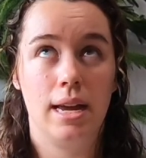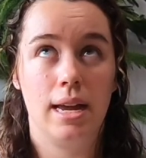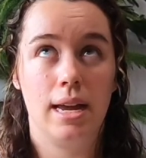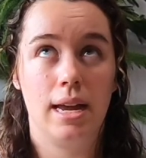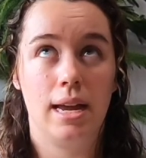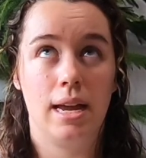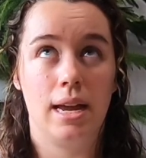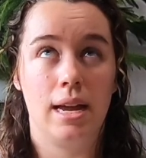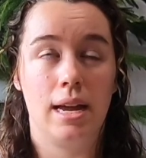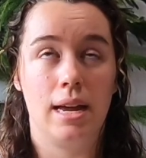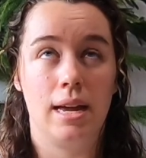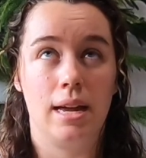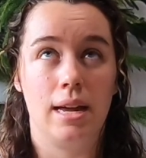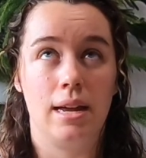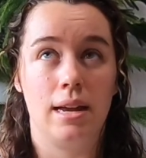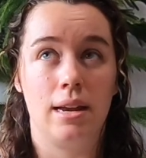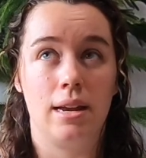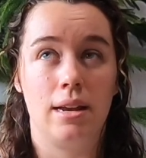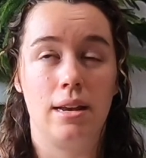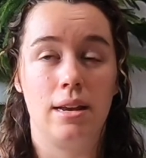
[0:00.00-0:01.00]

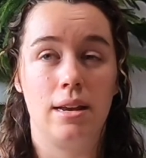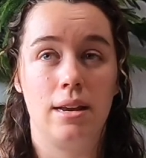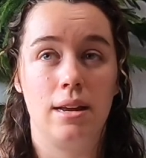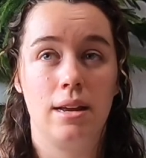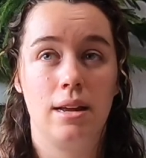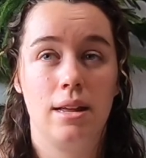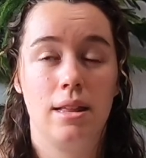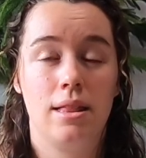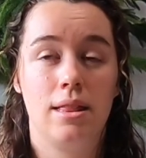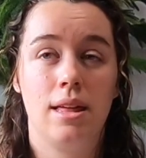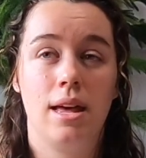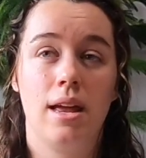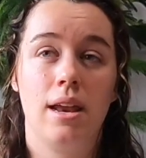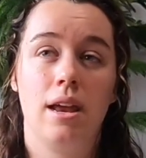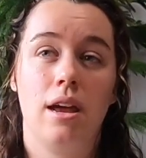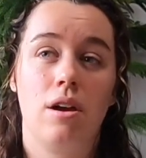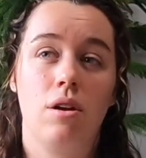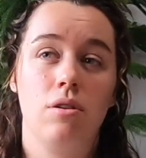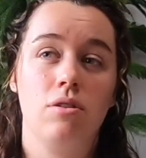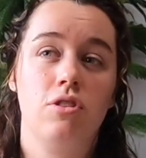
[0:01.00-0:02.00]
and then
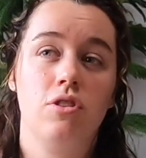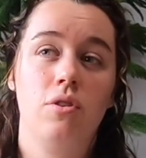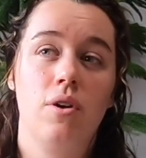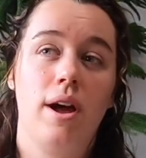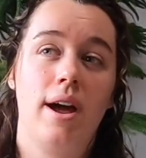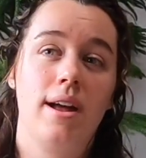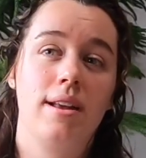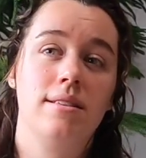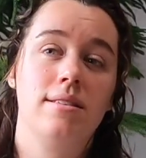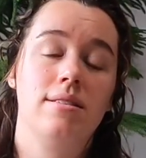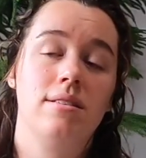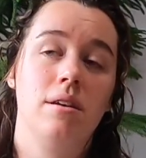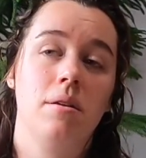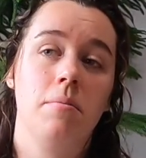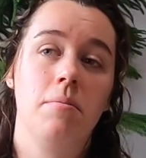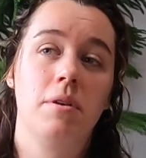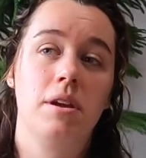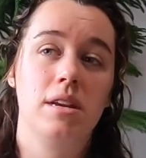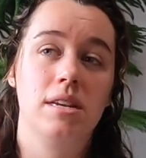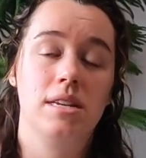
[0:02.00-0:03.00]
I also had
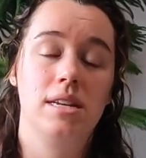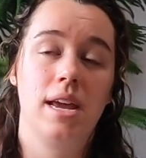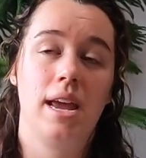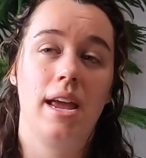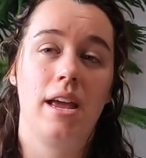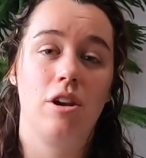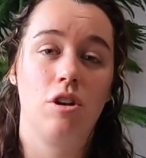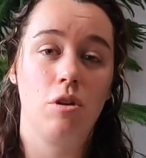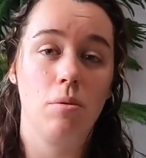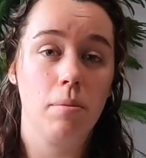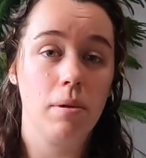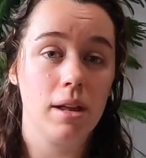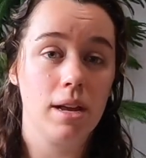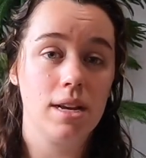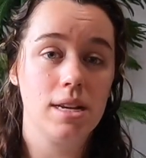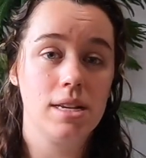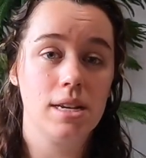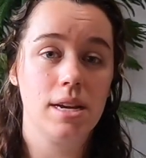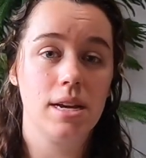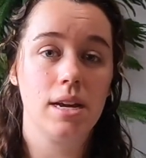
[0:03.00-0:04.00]
some container
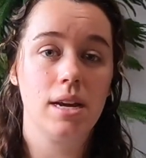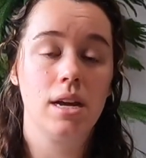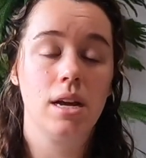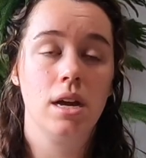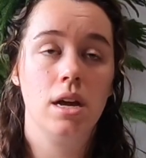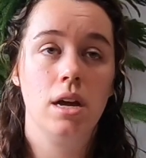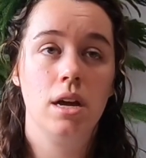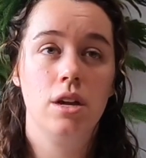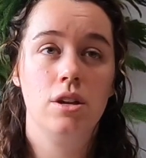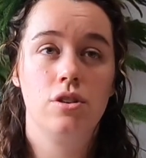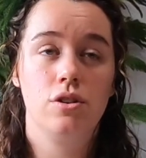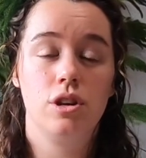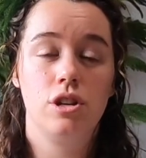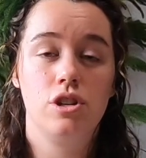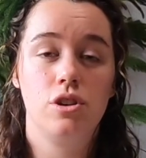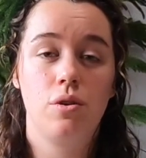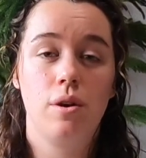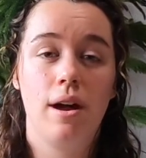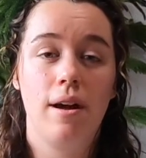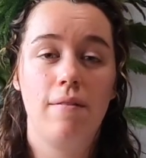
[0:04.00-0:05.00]
planting. So I
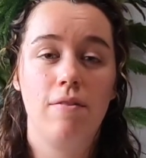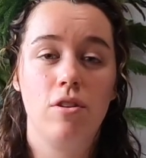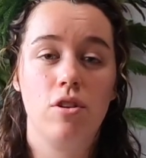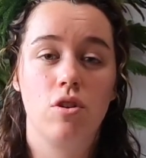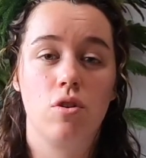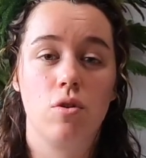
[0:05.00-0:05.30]
do have the